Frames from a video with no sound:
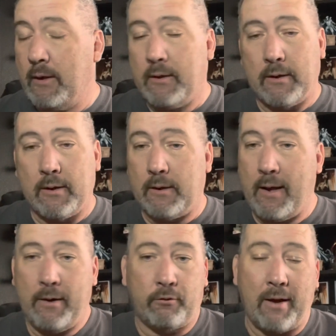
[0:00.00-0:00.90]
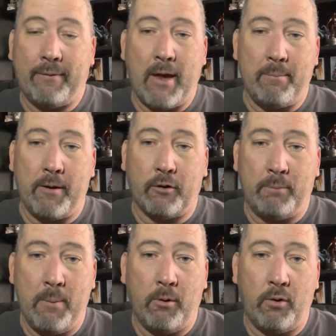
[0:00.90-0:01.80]
Uh, and it's like that because
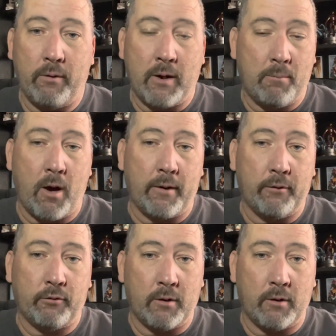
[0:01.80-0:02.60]
people know that I'm honest